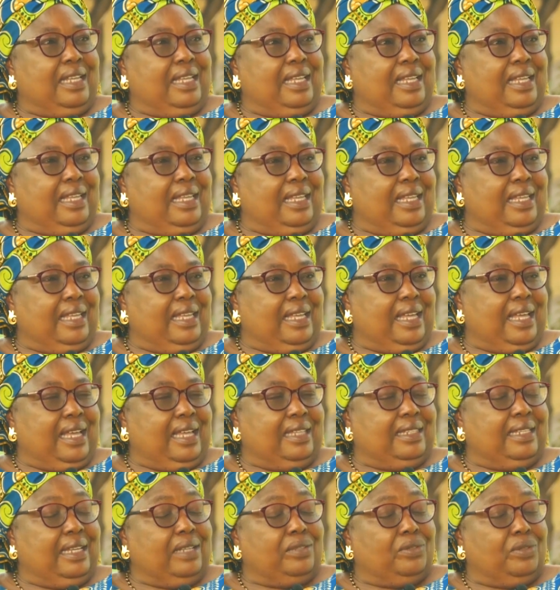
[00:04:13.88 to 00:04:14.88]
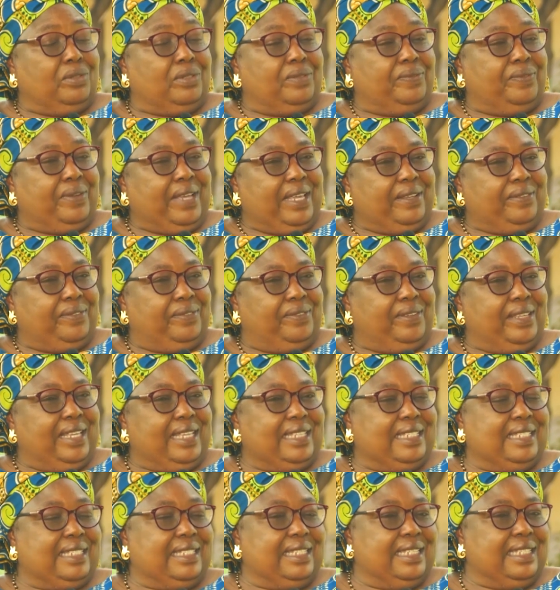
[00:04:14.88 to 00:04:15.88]
That was 5
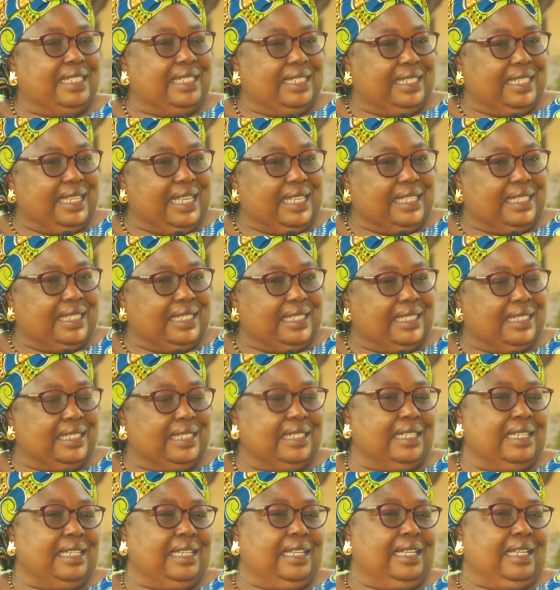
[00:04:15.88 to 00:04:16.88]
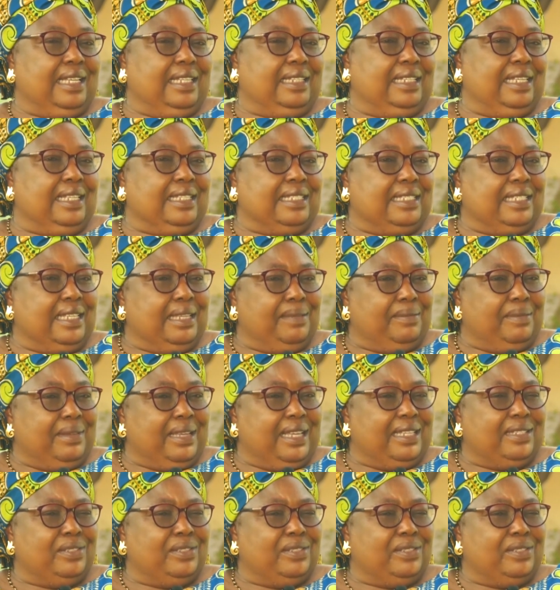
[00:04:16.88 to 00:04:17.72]
years, 6 years, the same.